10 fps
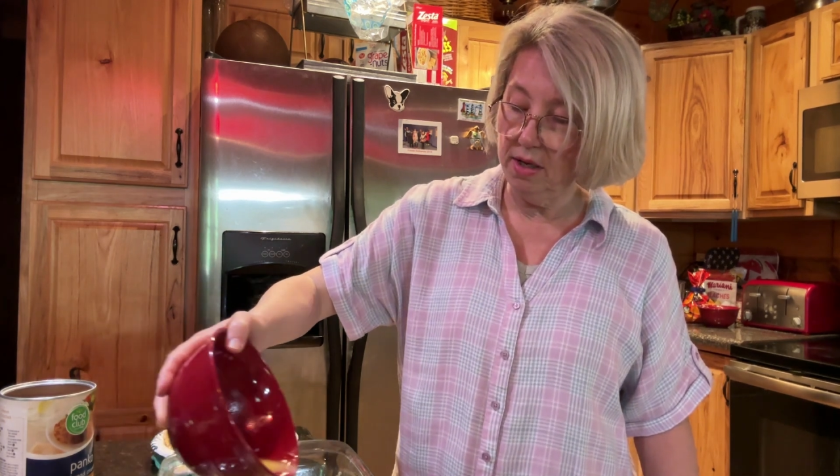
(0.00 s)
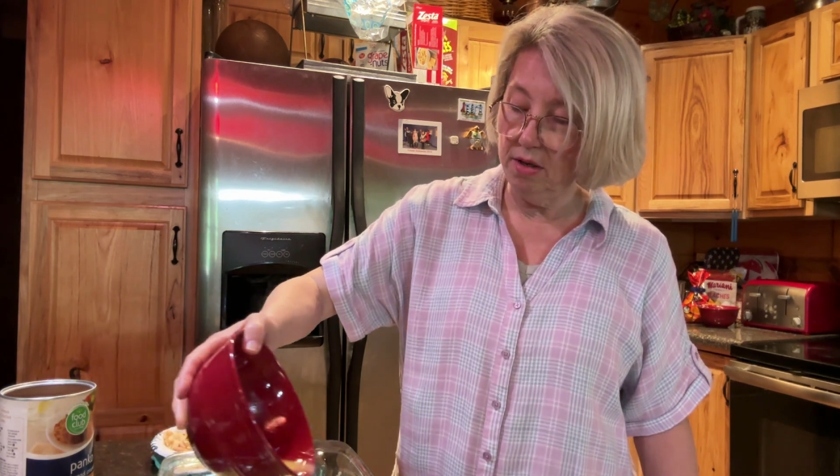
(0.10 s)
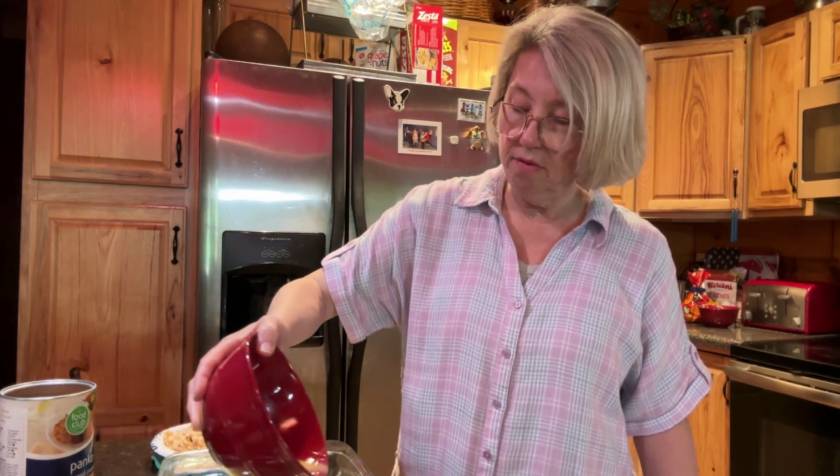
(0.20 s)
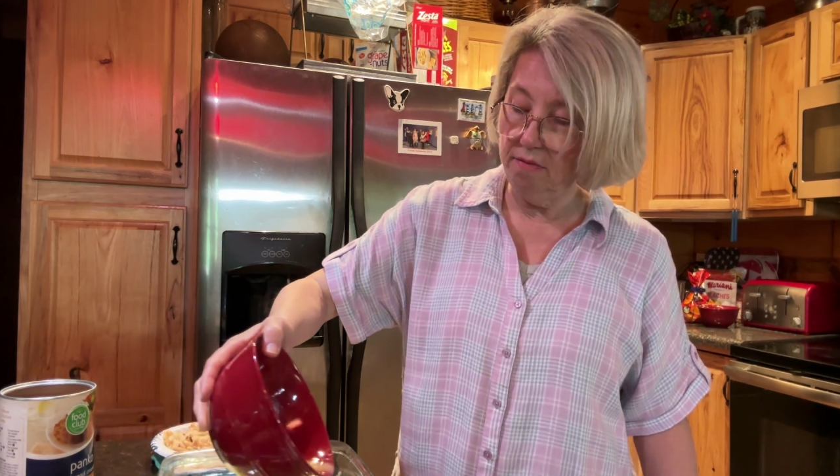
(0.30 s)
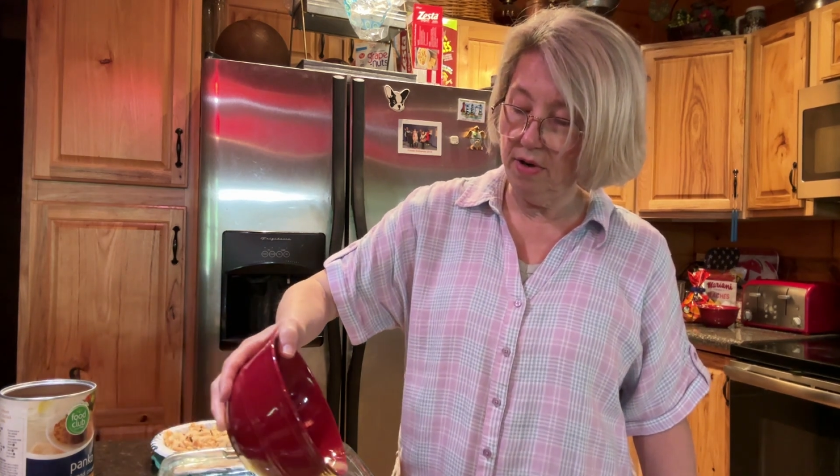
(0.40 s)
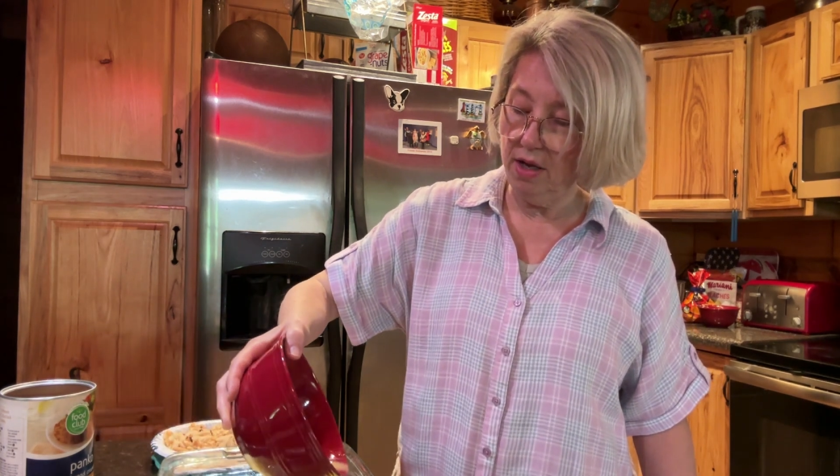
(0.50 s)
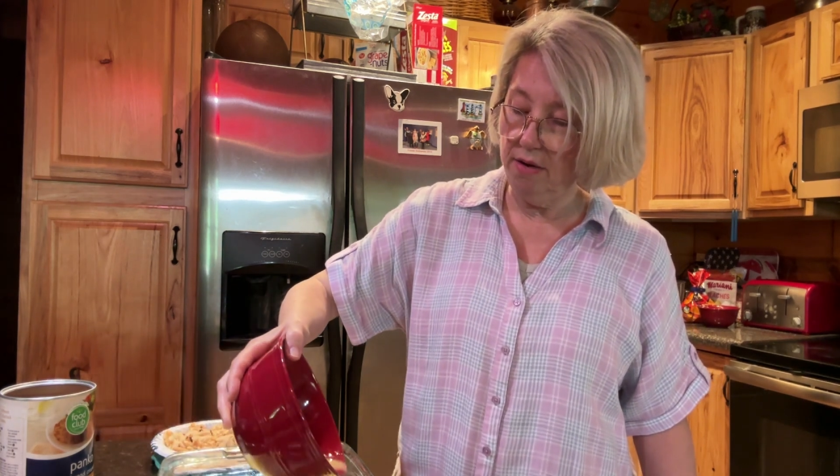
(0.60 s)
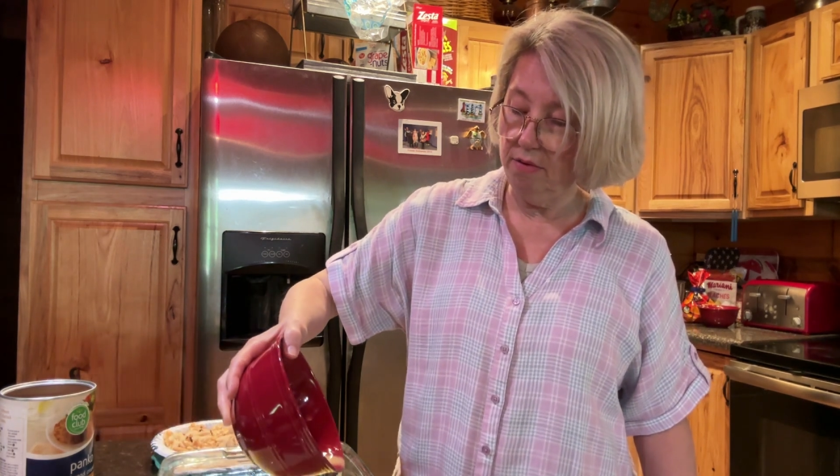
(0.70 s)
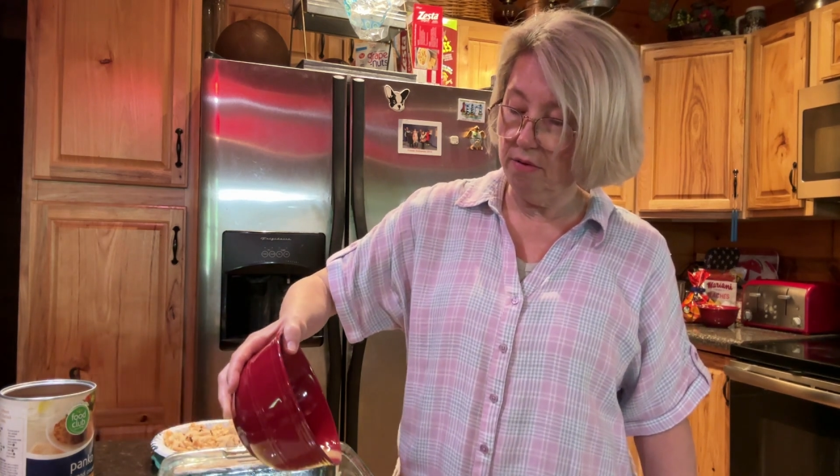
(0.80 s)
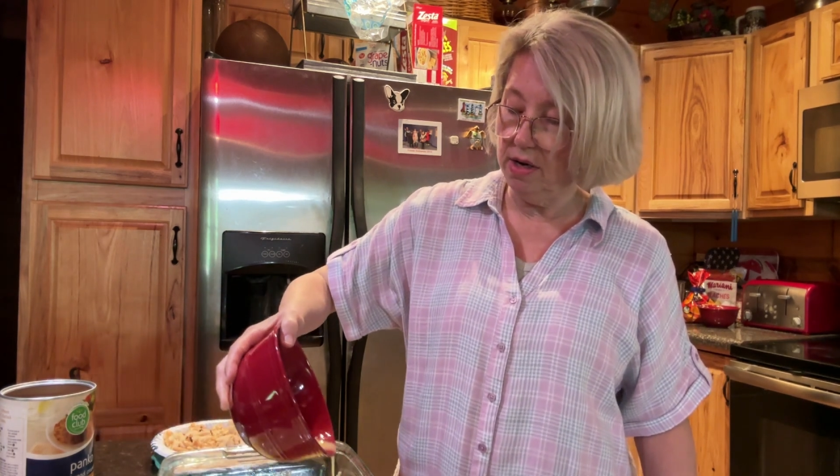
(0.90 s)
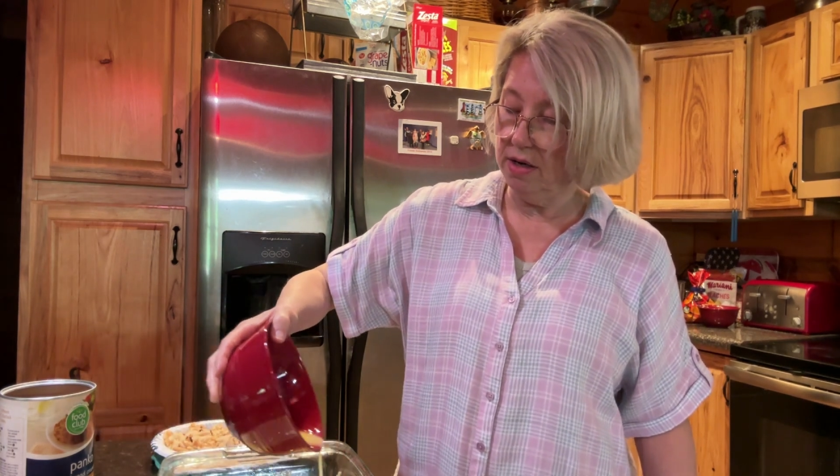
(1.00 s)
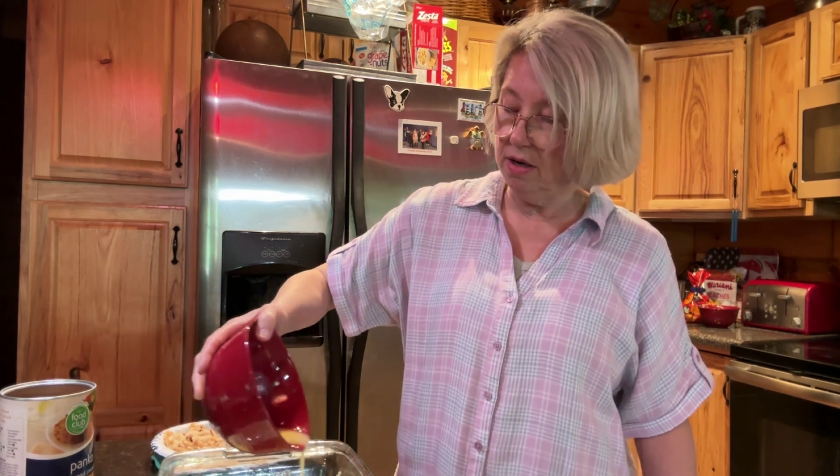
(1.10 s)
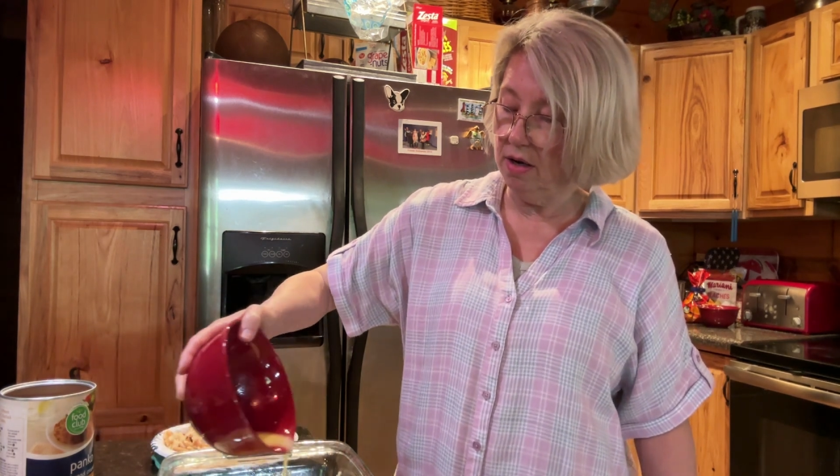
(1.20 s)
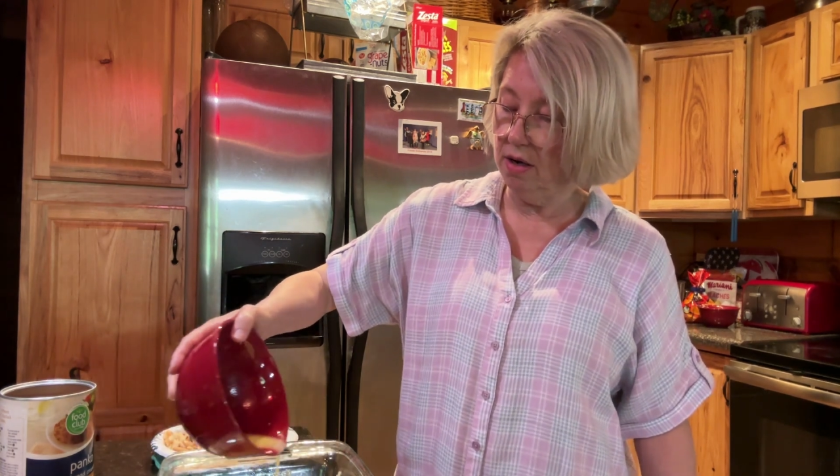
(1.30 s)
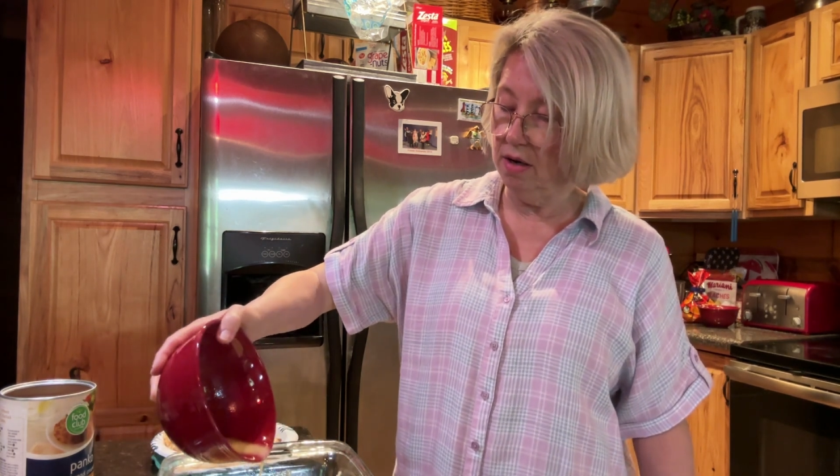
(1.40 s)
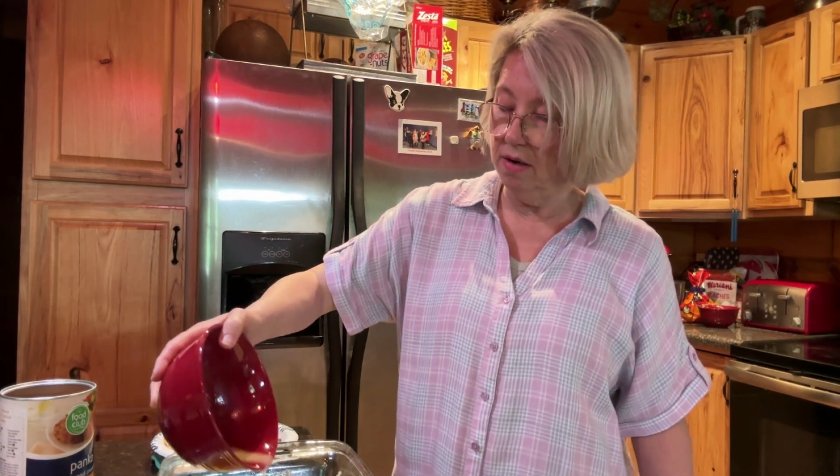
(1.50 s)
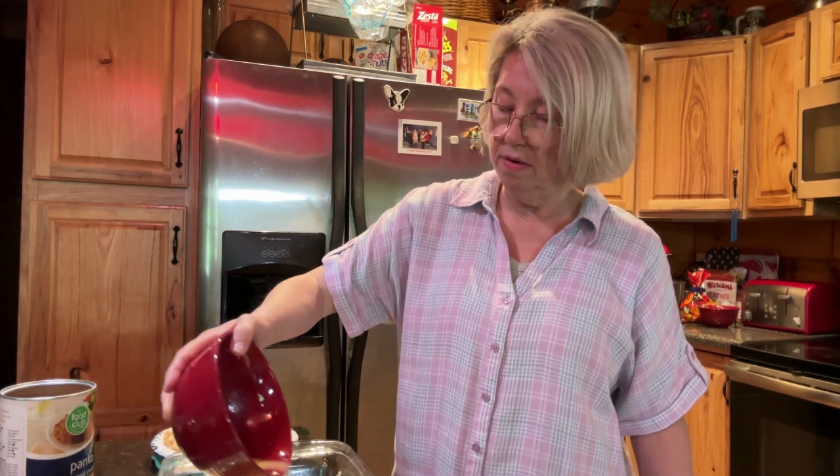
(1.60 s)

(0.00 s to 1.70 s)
good flavor right there.